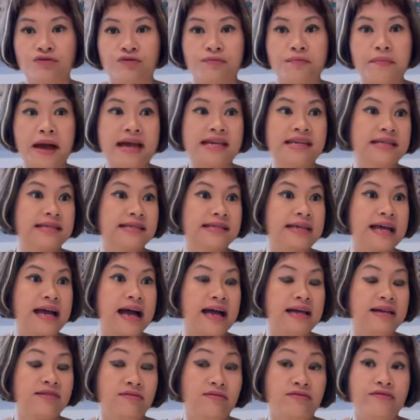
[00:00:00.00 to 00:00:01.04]

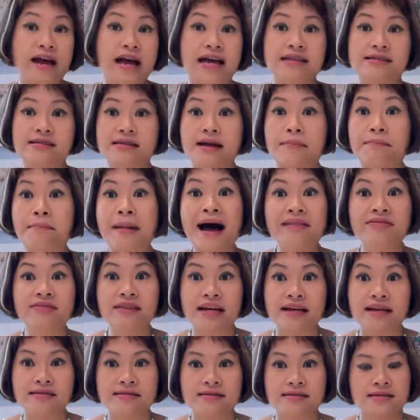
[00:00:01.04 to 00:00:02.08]
manifest
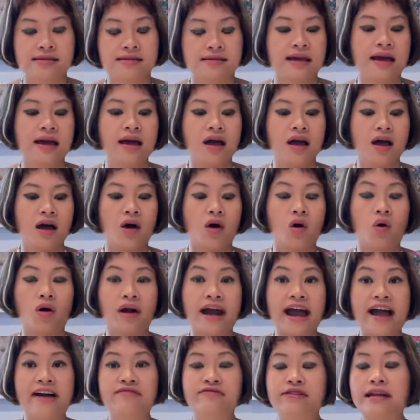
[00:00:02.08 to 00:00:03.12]
abundance, or
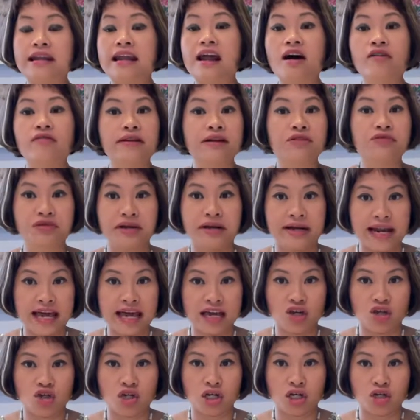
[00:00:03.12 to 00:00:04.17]
have a loving
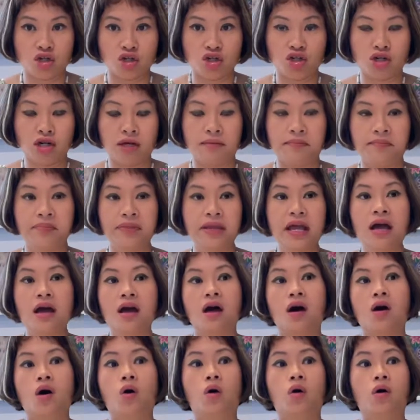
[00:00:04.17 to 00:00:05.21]
relationship,
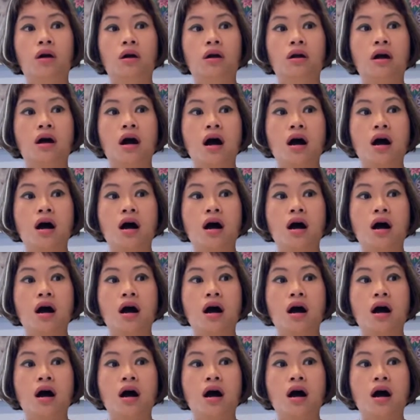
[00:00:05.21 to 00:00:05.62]
or